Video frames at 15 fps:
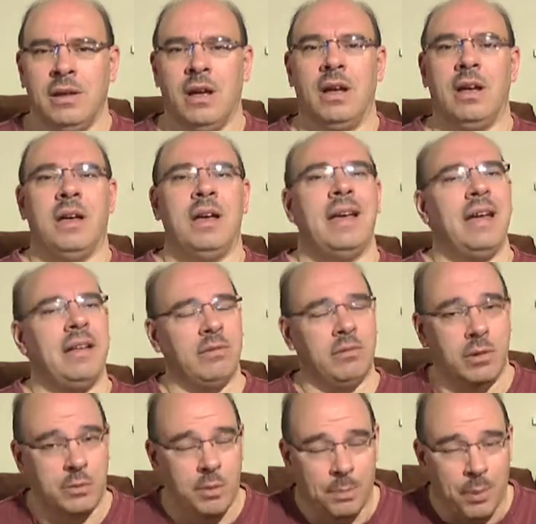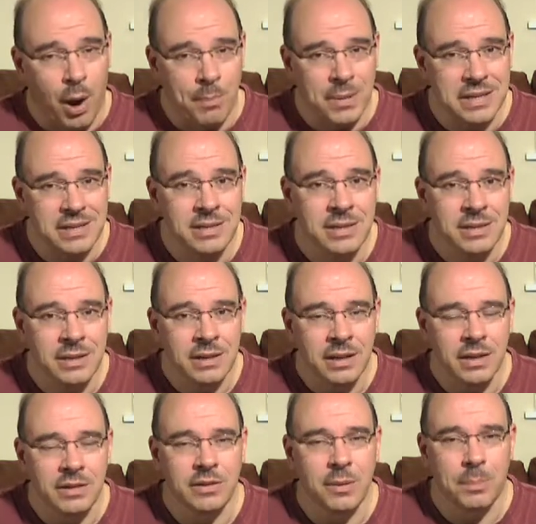the promise
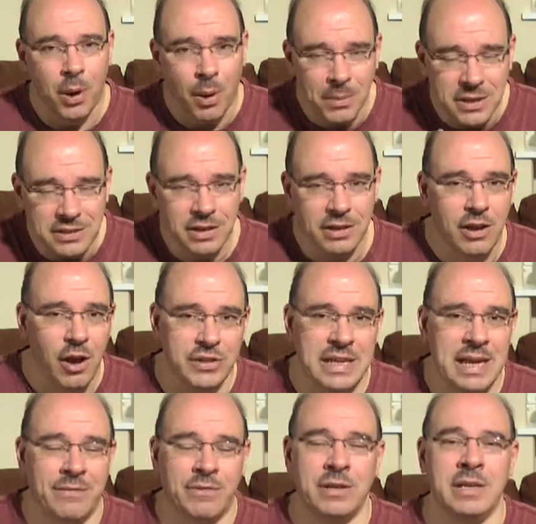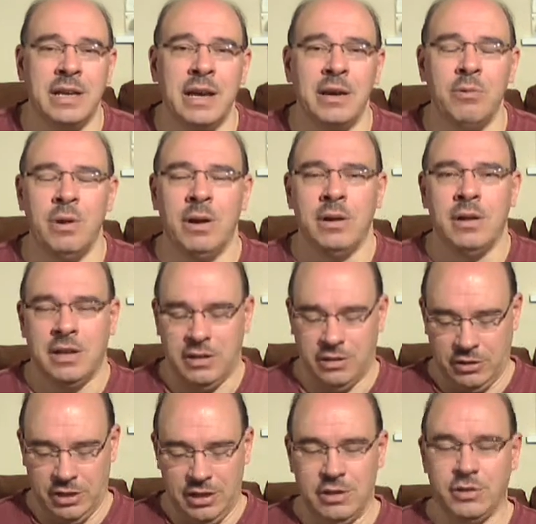that God's given you,
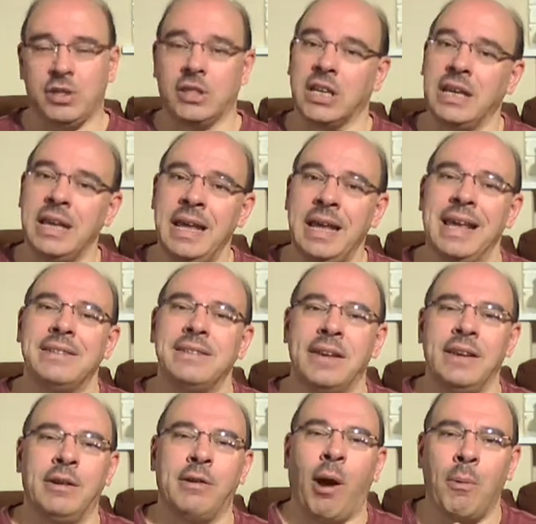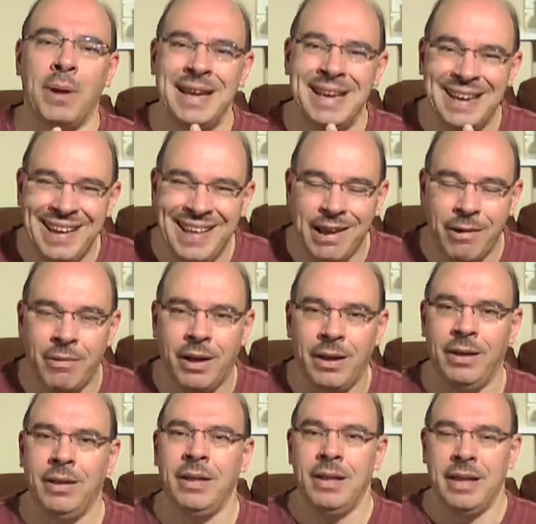do you see it? Is it growing nearer?